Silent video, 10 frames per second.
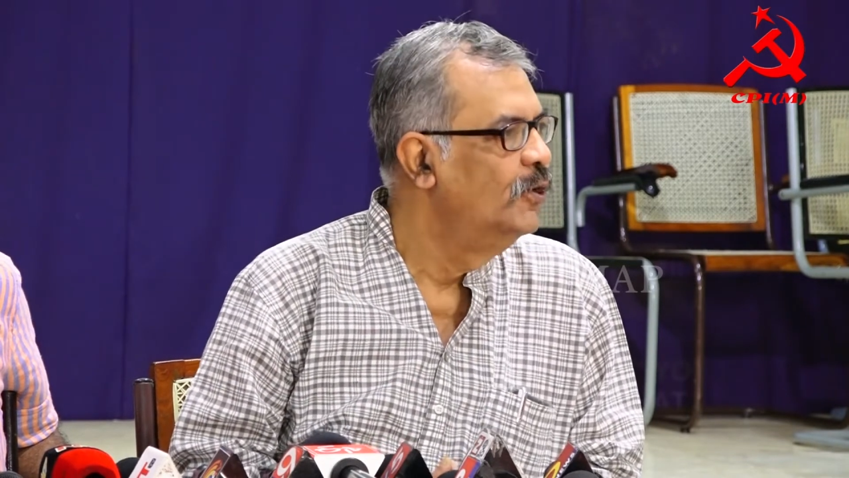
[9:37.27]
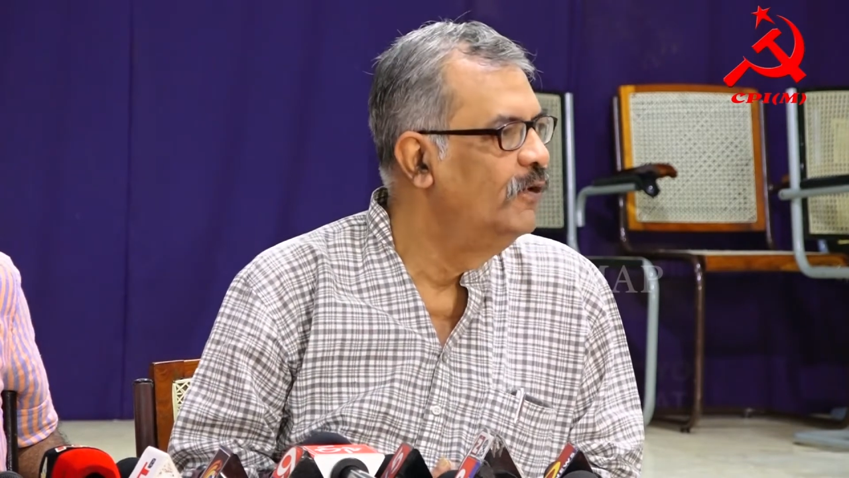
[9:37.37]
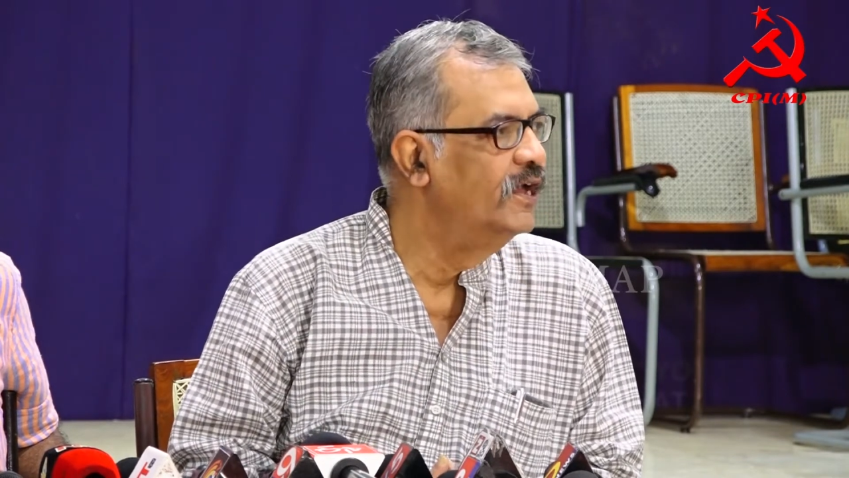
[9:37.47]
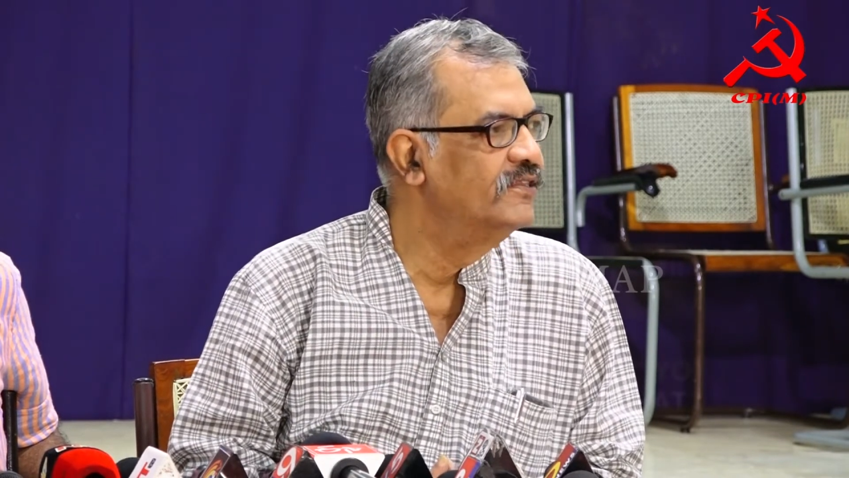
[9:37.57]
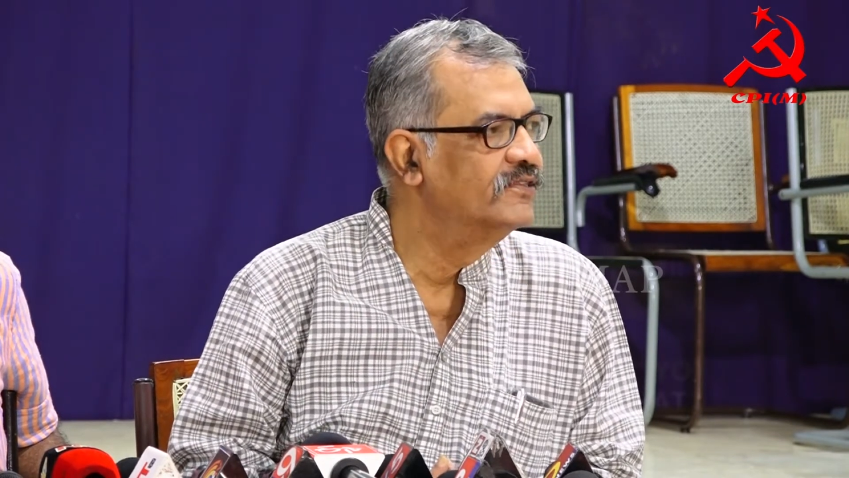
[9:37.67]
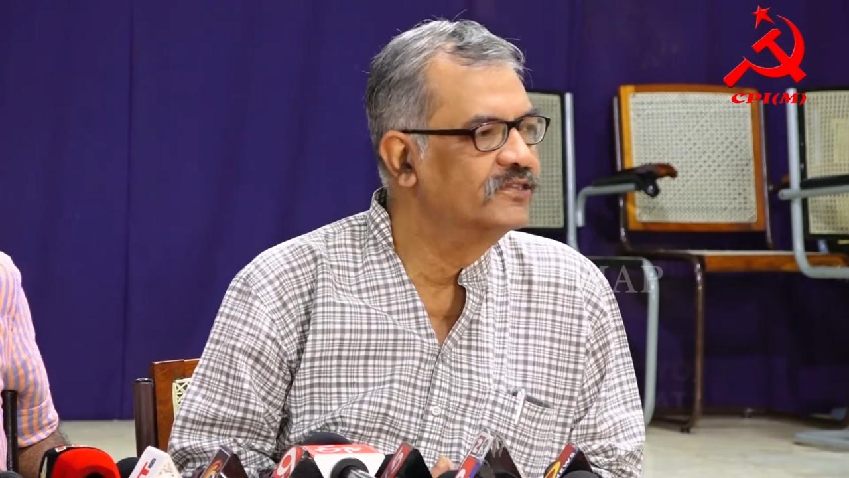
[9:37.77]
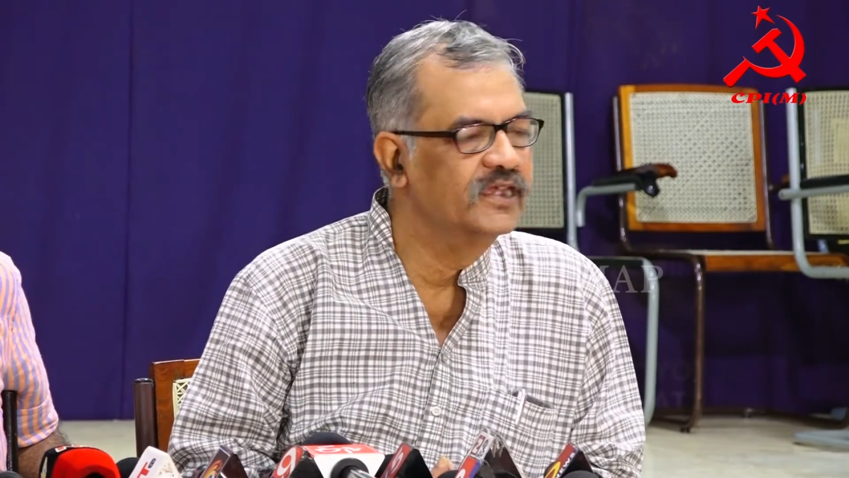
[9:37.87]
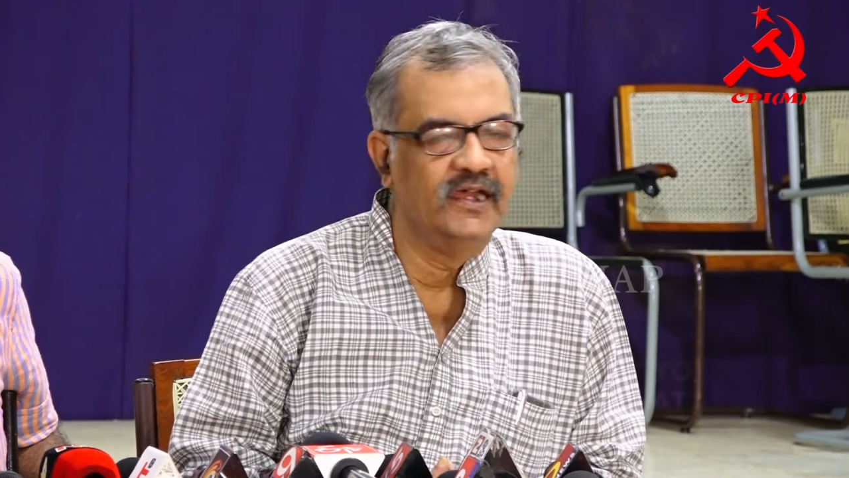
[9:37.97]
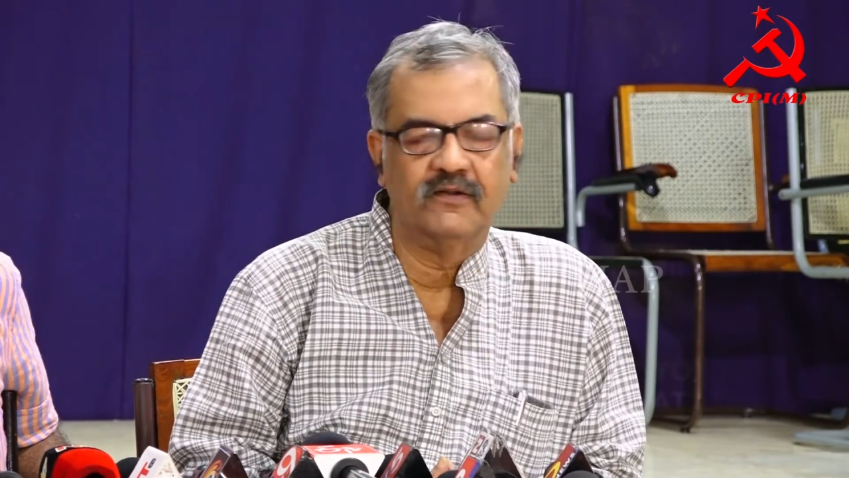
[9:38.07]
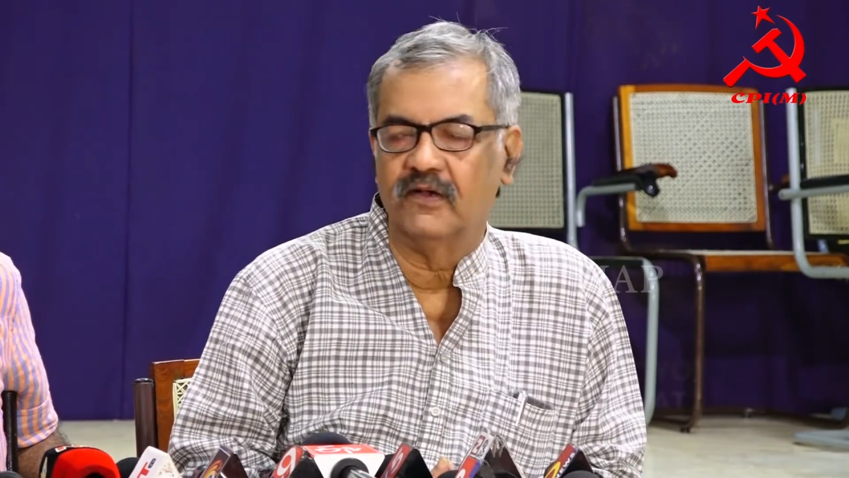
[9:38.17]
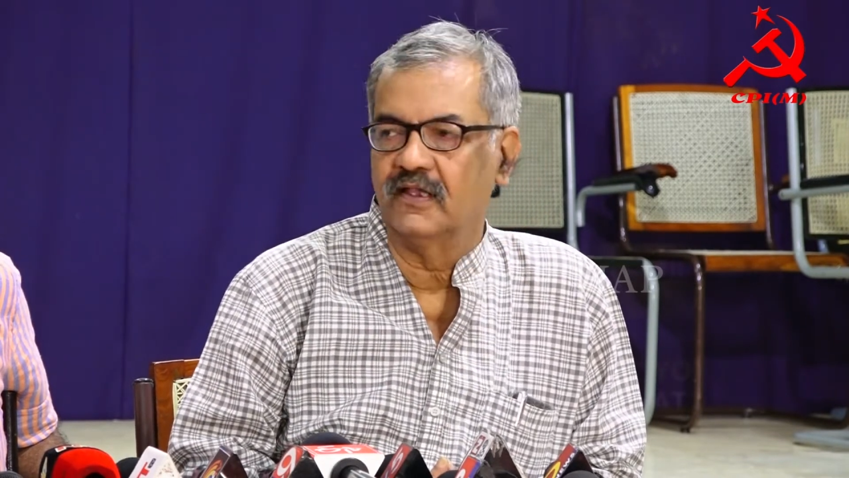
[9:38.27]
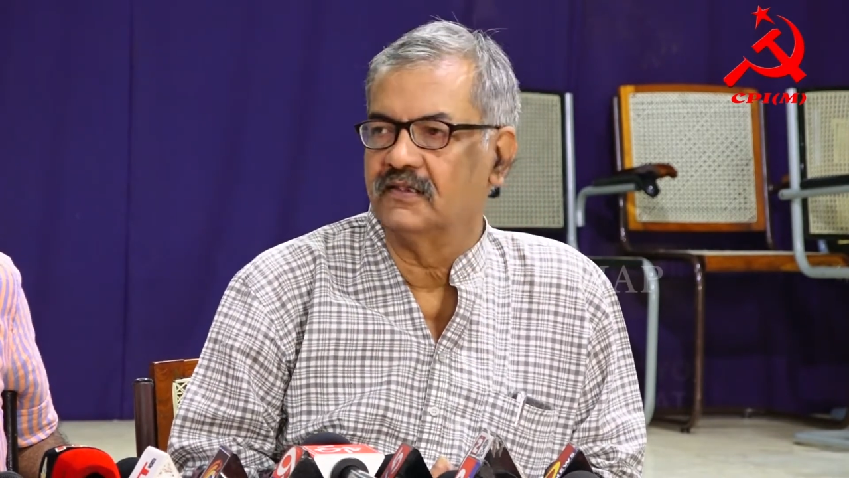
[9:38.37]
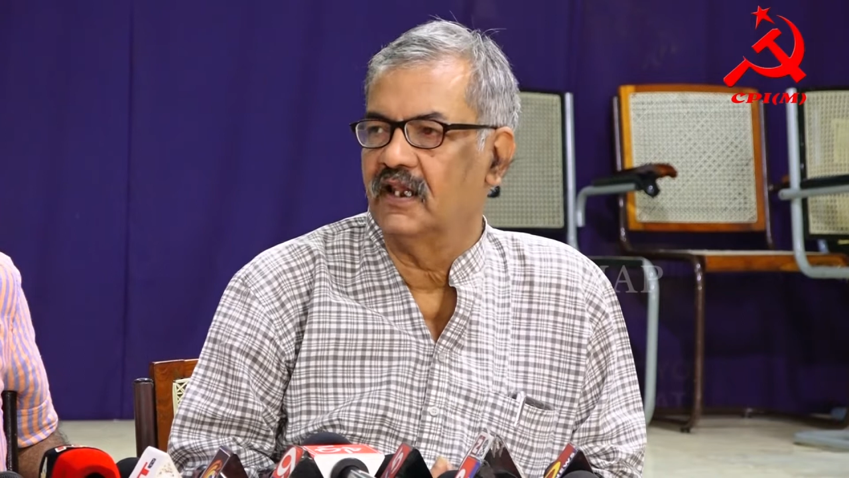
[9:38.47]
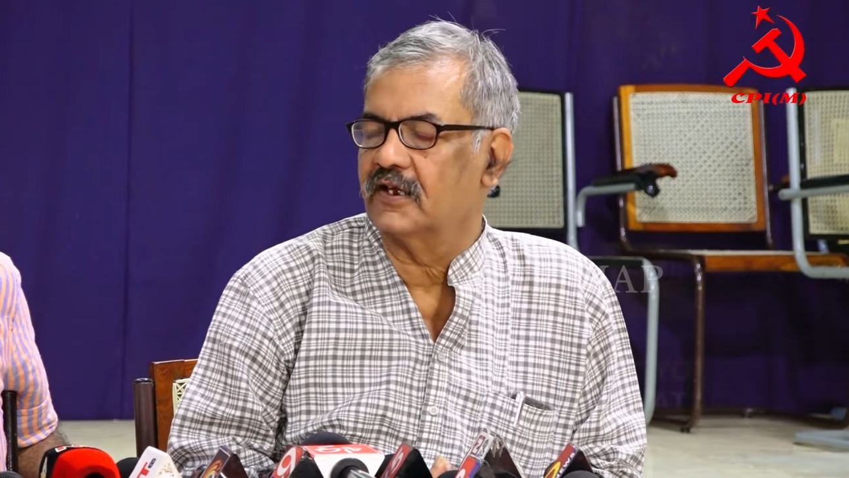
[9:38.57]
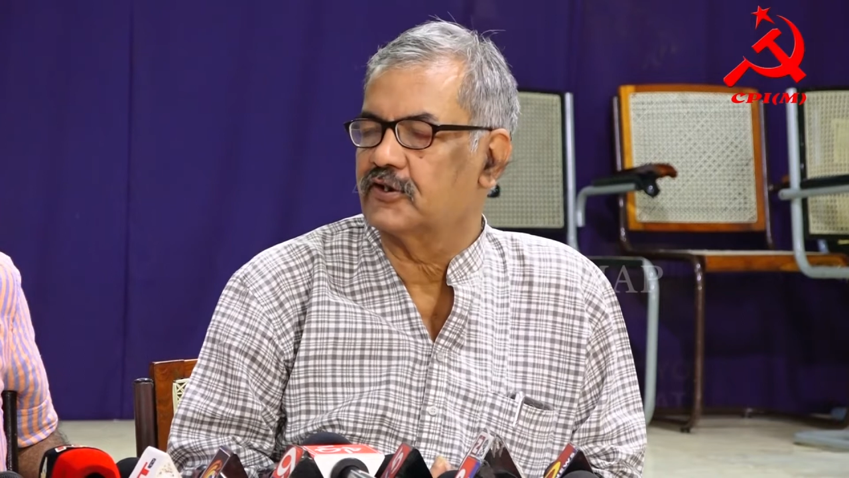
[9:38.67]
when there was
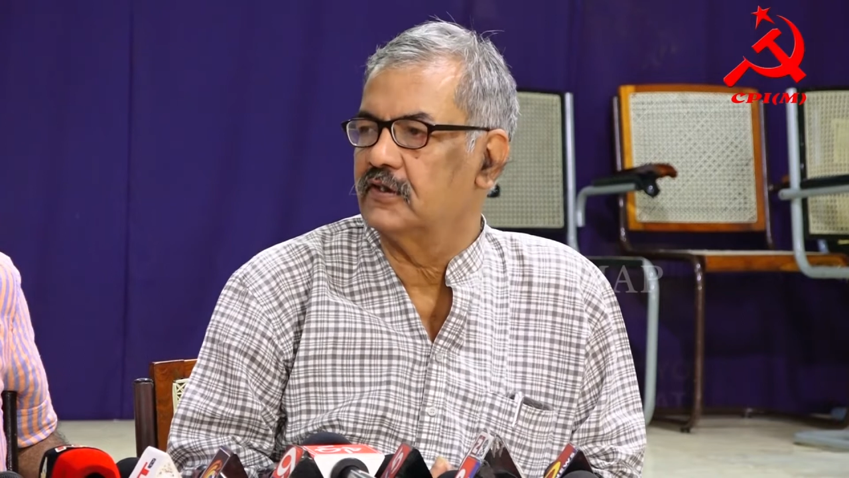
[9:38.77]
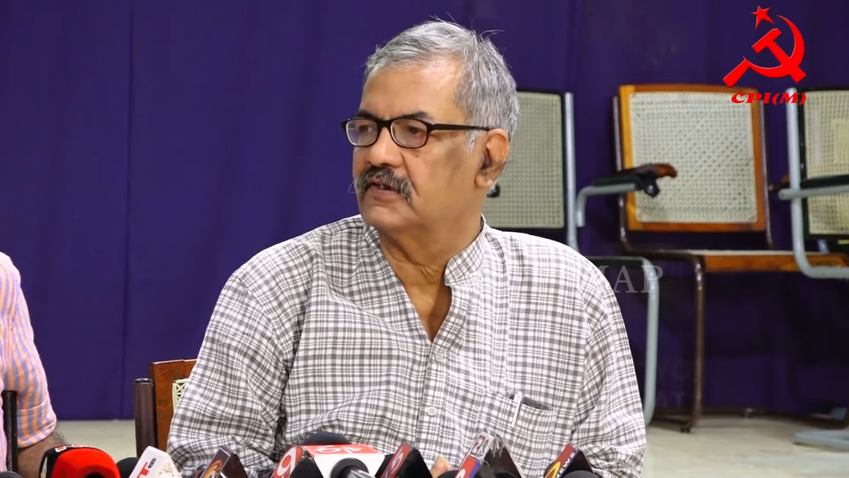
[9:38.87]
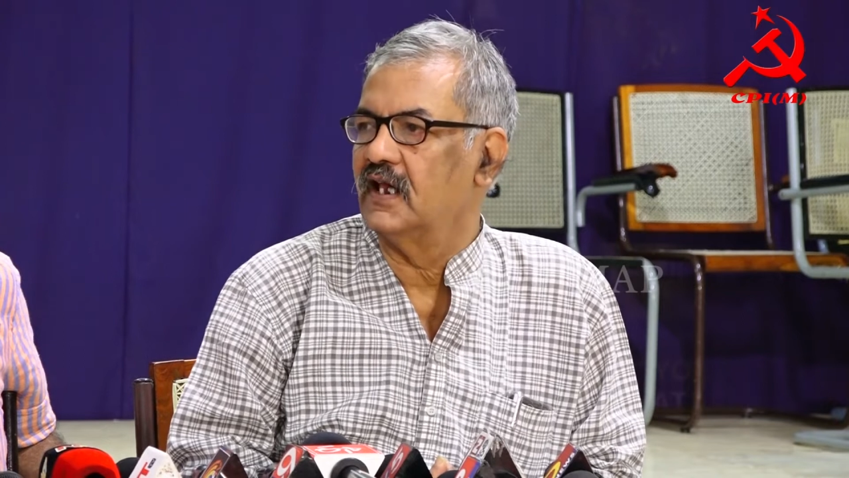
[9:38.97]
elections